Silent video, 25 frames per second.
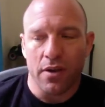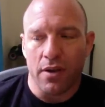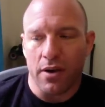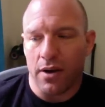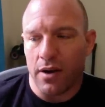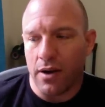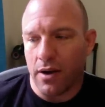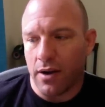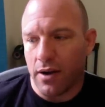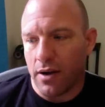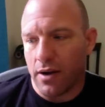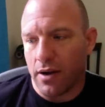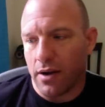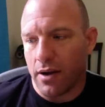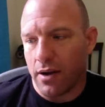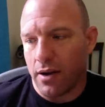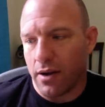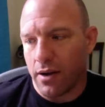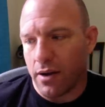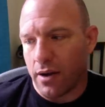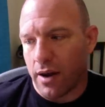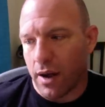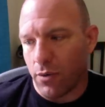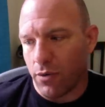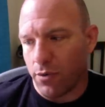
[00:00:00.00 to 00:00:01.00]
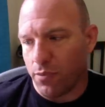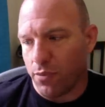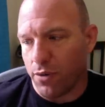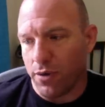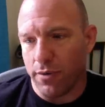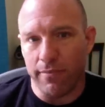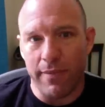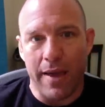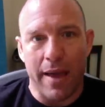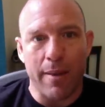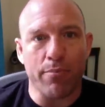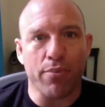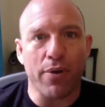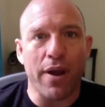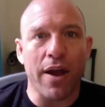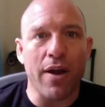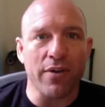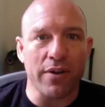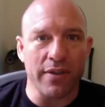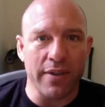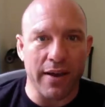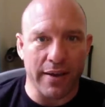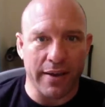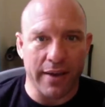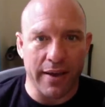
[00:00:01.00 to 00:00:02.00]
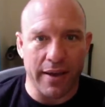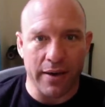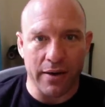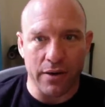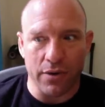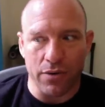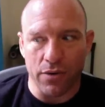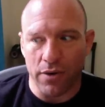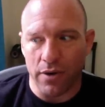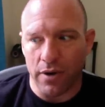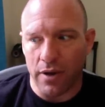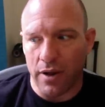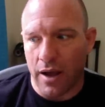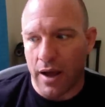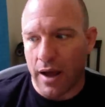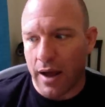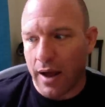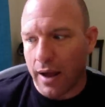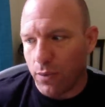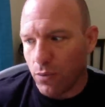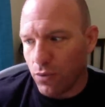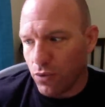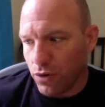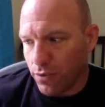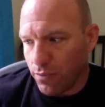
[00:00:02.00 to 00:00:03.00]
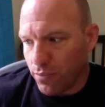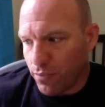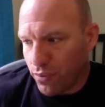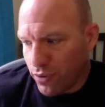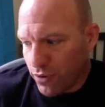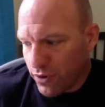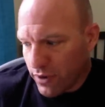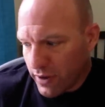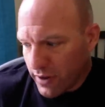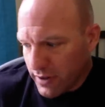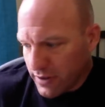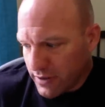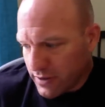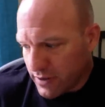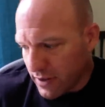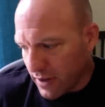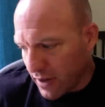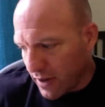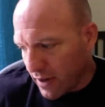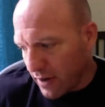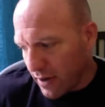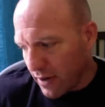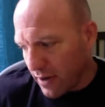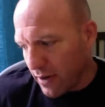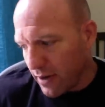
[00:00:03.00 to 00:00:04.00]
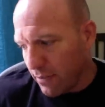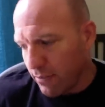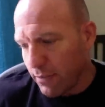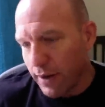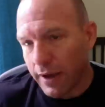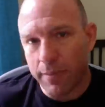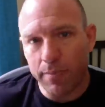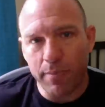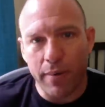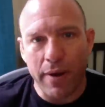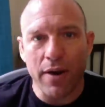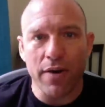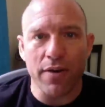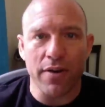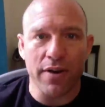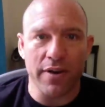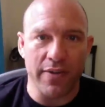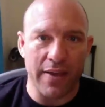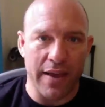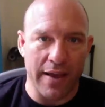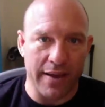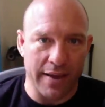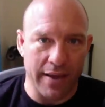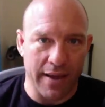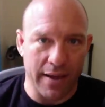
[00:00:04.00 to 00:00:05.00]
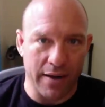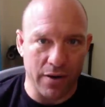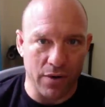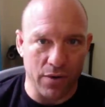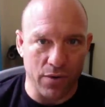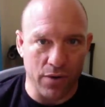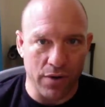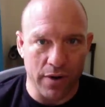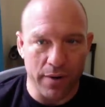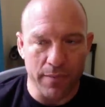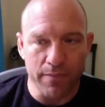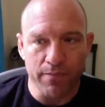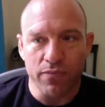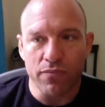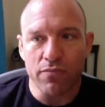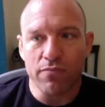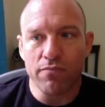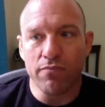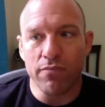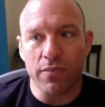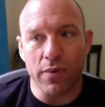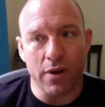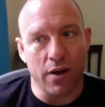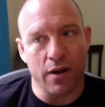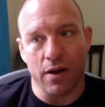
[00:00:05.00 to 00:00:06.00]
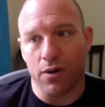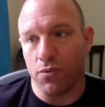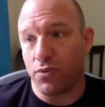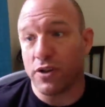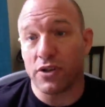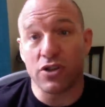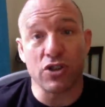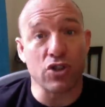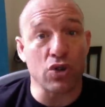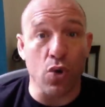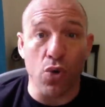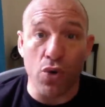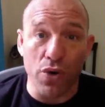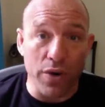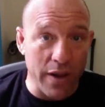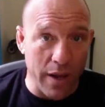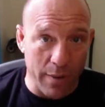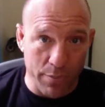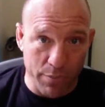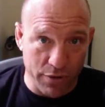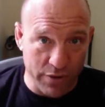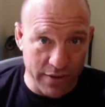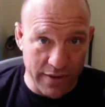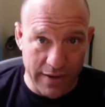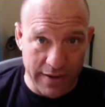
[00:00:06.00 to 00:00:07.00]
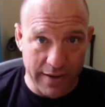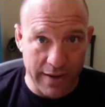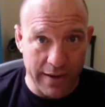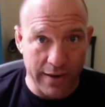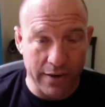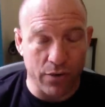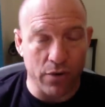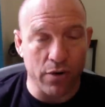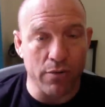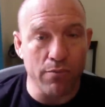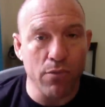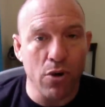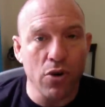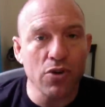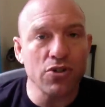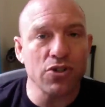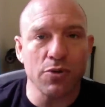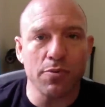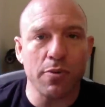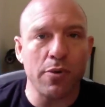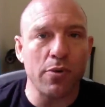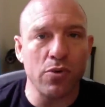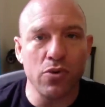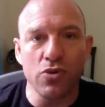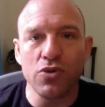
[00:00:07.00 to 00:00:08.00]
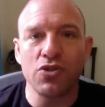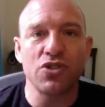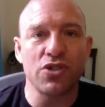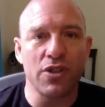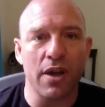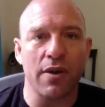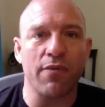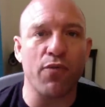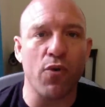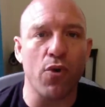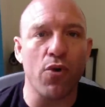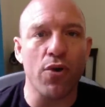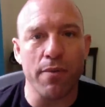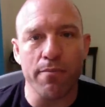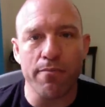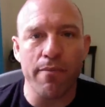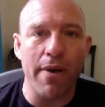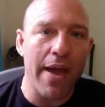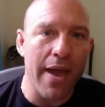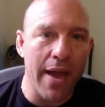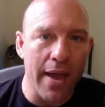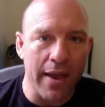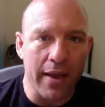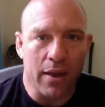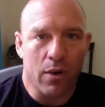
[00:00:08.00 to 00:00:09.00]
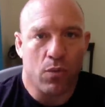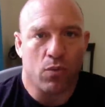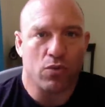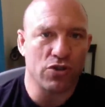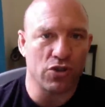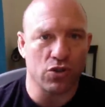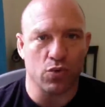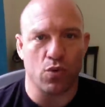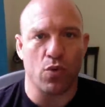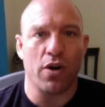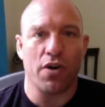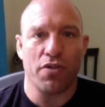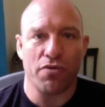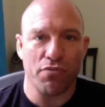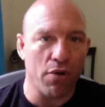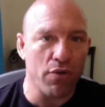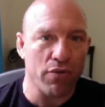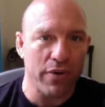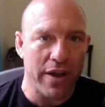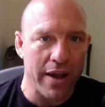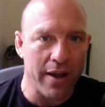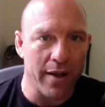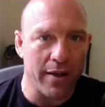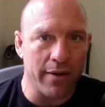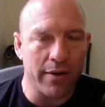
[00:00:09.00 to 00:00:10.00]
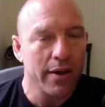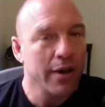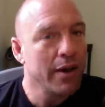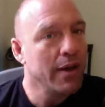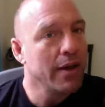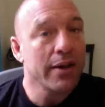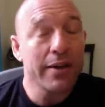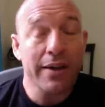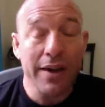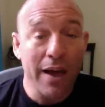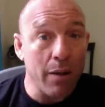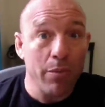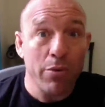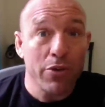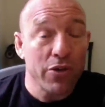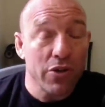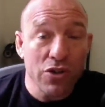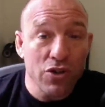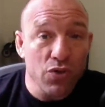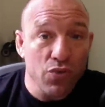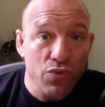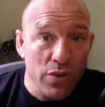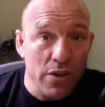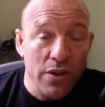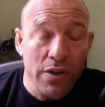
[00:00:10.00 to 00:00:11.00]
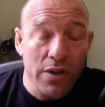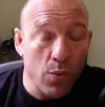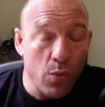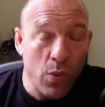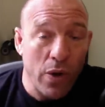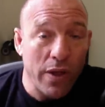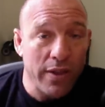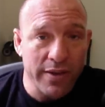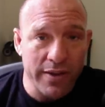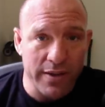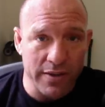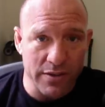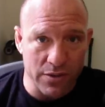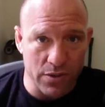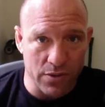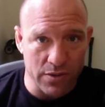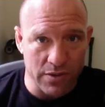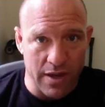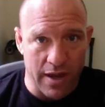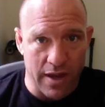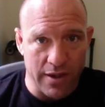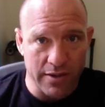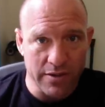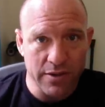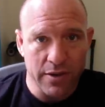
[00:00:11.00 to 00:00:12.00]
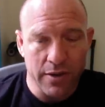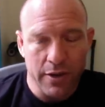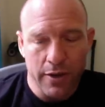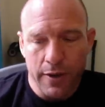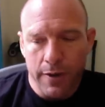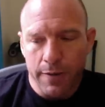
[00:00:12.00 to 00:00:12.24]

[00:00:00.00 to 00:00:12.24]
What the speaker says: I would put Matt Brown in that category. I would put Mike Perry in that category. Rick Story I'd put in that category. Most of the people who step forward and bang and would just want to throw down, Cowboy does really well against those guys.